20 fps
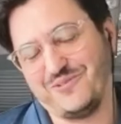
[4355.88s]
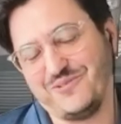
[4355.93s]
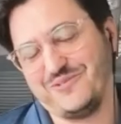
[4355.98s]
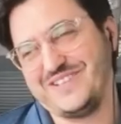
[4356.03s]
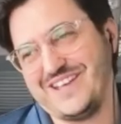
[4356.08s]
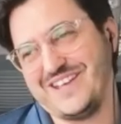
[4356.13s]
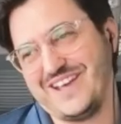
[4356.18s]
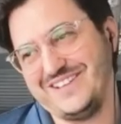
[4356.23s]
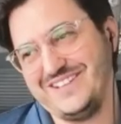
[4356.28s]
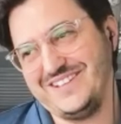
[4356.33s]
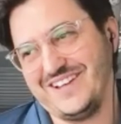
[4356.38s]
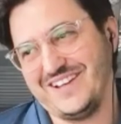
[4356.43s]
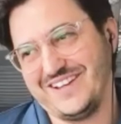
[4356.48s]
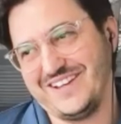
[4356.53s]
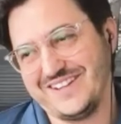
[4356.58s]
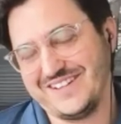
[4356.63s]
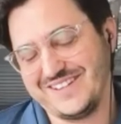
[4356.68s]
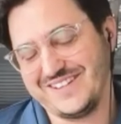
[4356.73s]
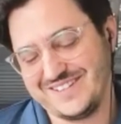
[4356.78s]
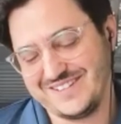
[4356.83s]
the idea
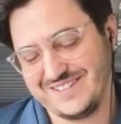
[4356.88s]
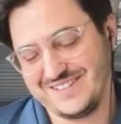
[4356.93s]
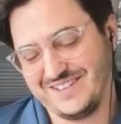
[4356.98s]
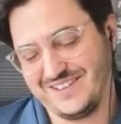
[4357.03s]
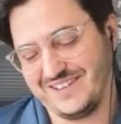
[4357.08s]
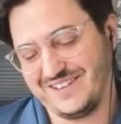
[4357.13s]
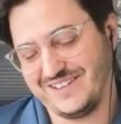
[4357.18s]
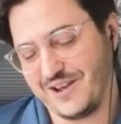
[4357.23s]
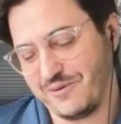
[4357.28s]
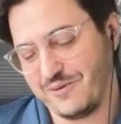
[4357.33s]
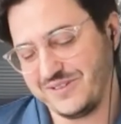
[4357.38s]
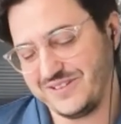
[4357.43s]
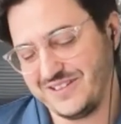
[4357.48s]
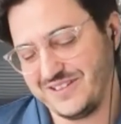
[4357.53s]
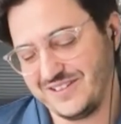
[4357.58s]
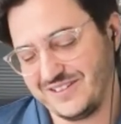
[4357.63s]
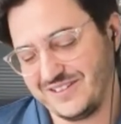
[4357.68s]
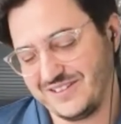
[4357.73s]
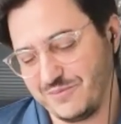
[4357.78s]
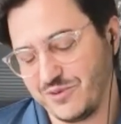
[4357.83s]
is and now with
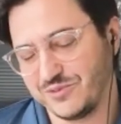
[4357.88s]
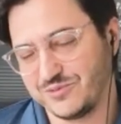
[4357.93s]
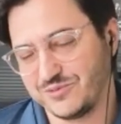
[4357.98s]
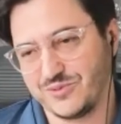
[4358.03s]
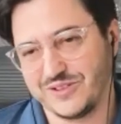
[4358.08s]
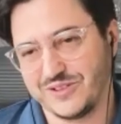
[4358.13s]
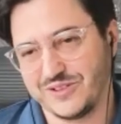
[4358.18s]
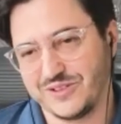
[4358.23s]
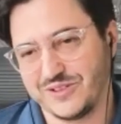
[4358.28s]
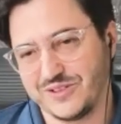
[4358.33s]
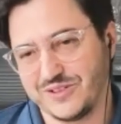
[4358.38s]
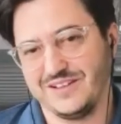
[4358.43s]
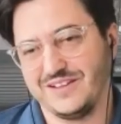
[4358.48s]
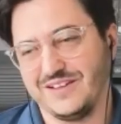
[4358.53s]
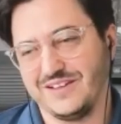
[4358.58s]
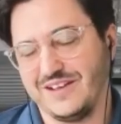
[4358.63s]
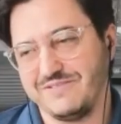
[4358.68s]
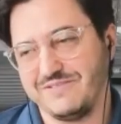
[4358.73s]
the remote working